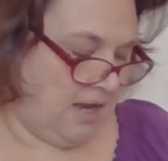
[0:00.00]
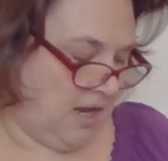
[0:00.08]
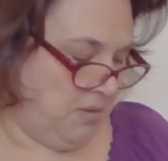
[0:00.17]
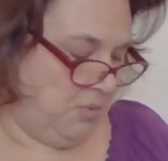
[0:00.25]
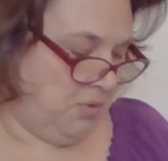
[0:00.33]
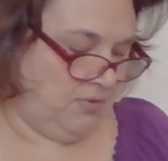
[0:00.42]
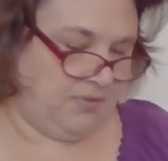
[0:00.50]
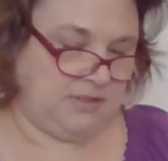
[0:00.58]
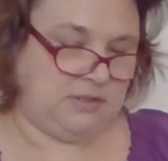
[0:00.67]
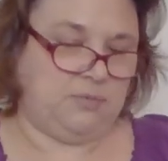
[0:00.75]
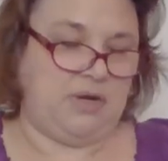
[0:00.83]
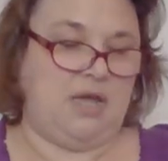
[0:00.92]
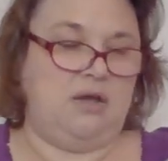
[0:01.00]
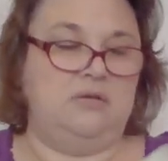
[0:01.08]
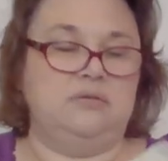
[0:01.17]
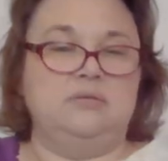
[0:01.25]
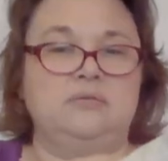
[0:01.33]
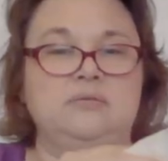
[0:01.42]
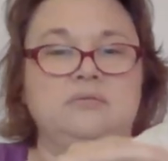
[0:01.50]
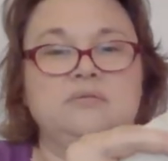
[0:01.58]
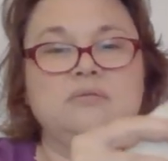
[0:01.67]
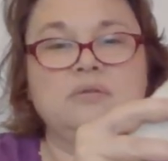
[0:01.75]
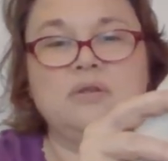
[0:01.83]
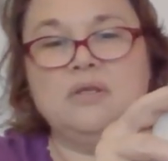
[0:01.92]
I kind of pulled this one out.
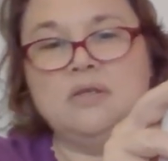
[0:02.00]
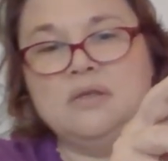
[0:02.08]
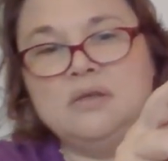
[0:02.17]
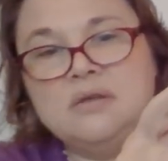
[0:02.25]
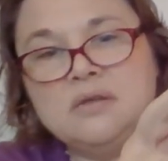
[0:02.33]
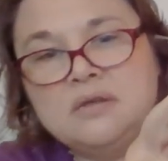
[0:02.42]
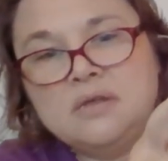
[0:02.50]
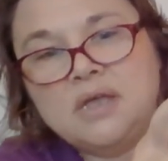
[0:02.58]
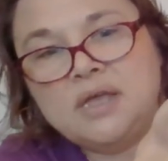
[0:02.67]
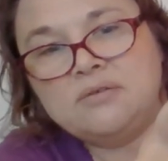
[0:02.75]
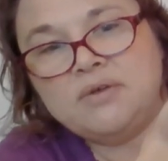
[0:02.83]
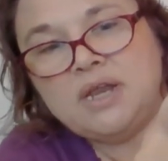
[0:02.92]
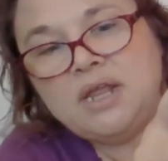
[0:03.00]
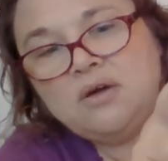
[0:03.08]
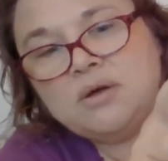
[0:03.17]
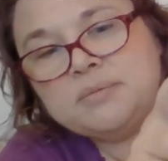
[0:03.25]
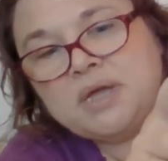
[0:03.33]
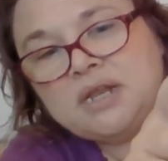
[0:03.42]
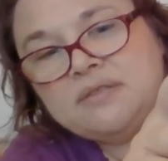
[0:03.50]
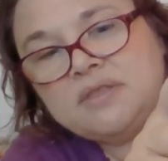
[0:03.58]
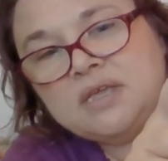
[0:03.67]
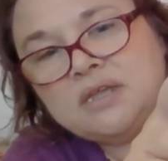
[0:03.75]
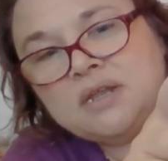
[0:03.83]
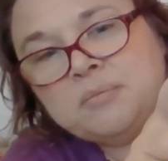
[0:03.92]
And right now I'm kind of
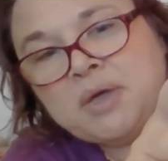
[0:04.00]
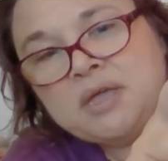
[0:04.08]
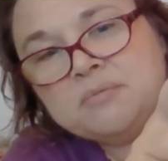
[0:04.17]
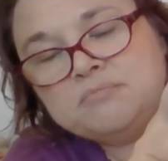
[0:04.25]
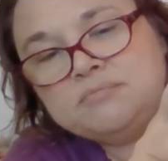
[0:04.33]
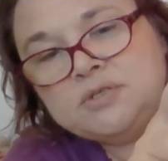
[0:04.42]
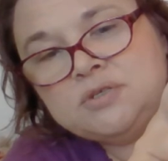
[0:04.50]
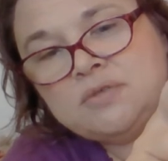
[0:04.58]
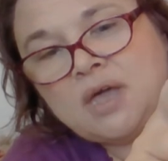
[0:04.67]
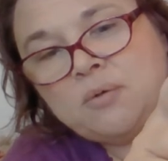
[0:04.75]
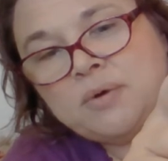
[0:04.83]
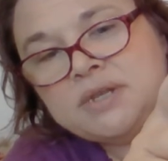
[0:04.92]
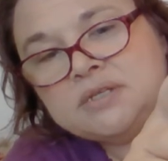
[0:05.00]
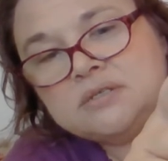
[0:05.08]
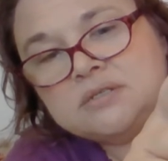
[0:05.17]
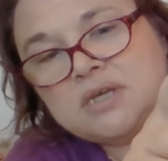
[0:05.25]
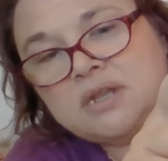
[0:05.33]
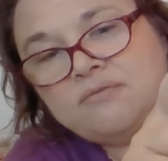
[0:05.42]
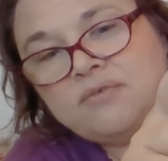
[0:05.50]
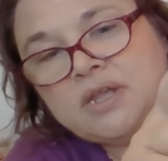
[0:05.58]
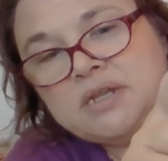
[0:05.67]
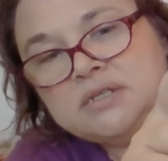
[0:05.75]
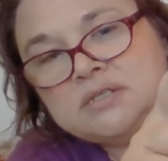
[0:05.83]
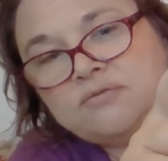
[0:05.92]
thinking I might do that one. It's just kind of
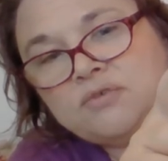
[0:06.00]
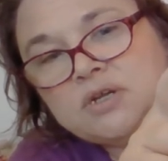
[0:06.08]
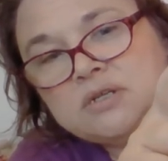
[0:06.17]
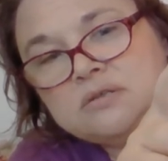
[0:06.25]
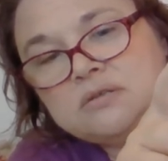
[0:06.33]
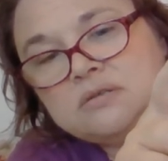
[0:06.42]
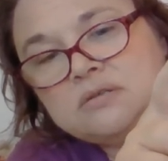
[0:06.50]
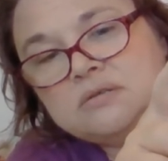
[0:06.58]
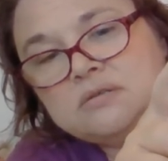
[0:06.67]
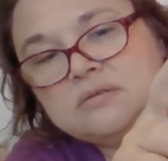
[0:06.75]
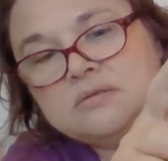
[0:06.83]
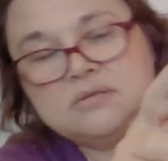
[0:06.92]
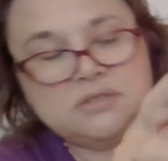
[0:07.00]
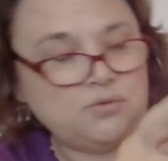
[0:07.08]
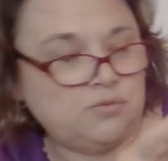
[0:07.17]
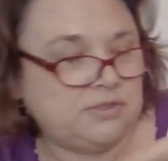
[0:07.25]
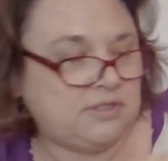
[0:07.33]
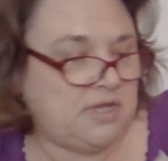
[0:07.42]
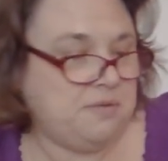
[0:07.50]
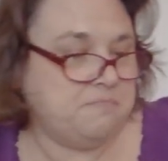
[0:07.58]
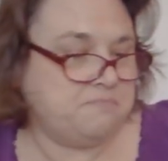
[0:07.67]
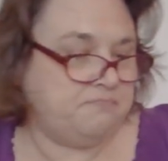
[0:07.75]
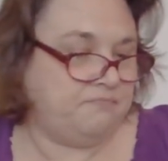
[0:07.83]
fun and different. So we'll see.